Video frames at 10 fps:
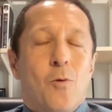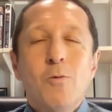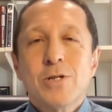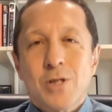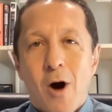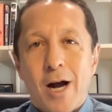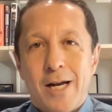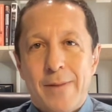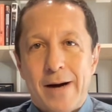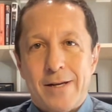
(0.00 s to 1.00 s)
what we're
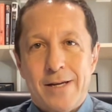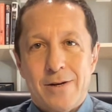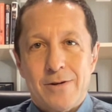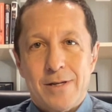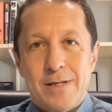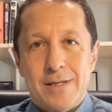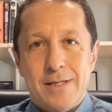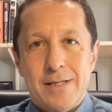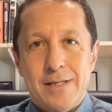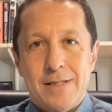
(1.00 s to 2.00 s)
talking about here
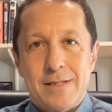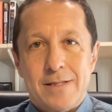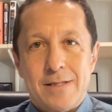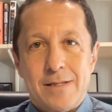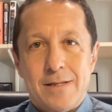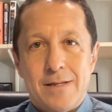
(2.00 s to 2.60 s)
is